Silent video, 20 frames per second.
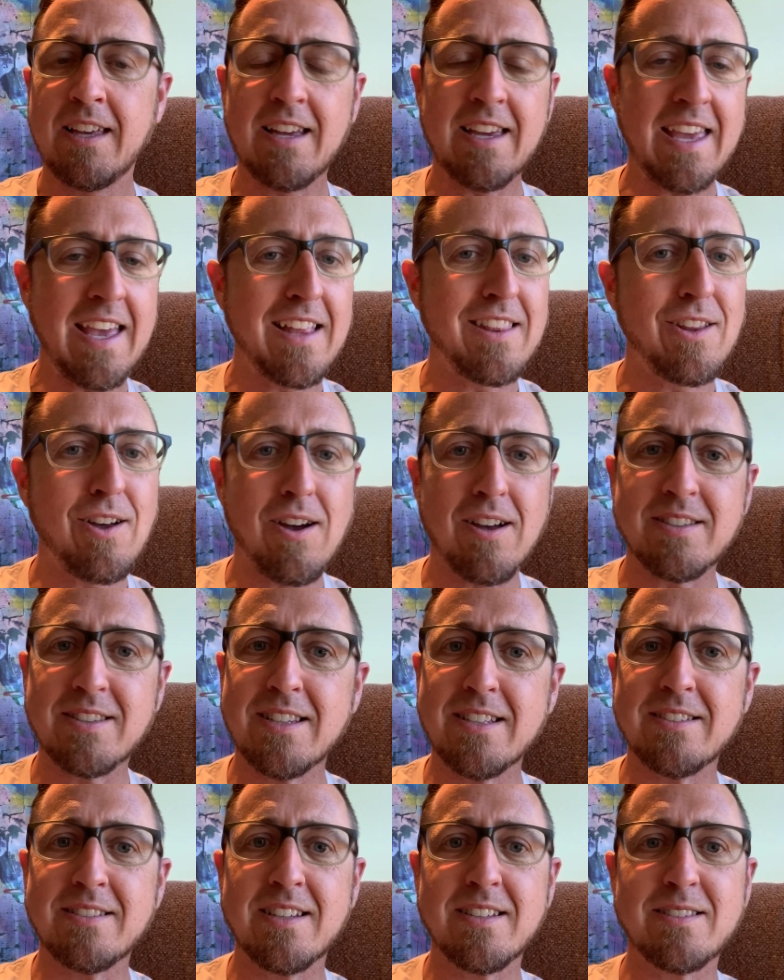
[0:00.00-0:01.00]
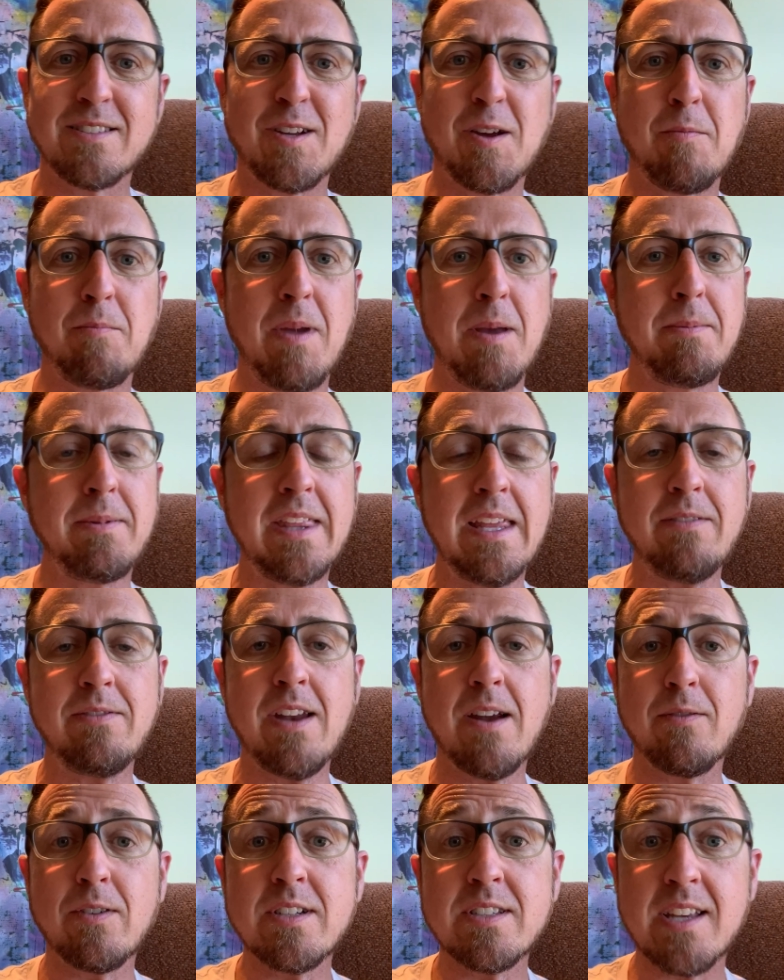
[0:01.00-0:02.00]
get lost in the system. Maybe they've
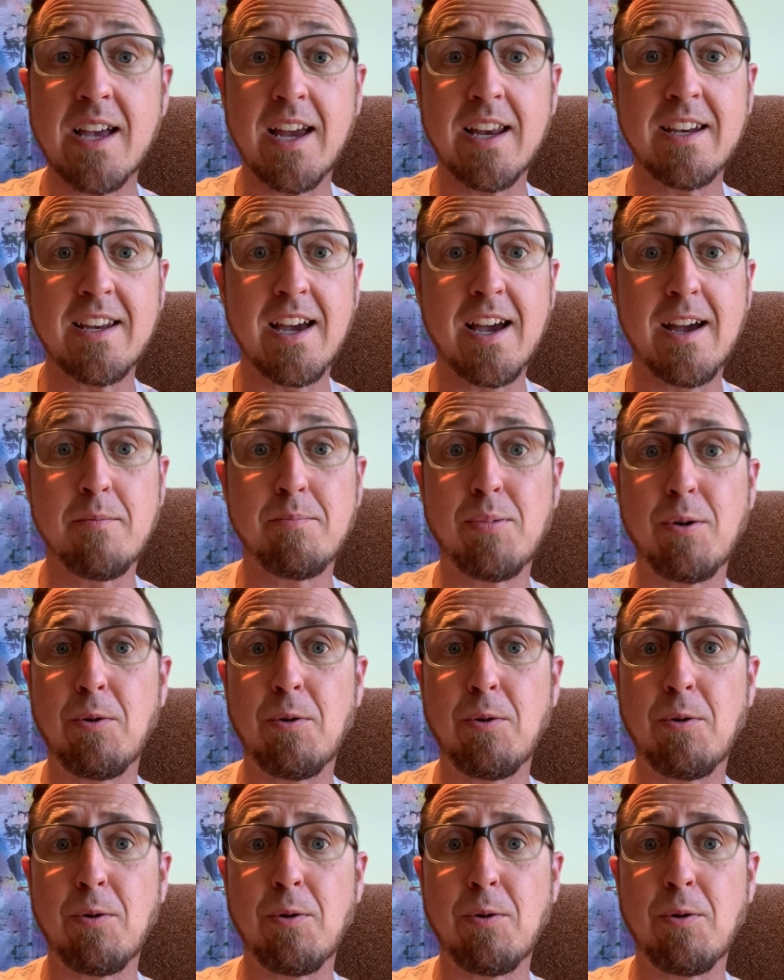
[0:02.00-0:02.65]
never signed up,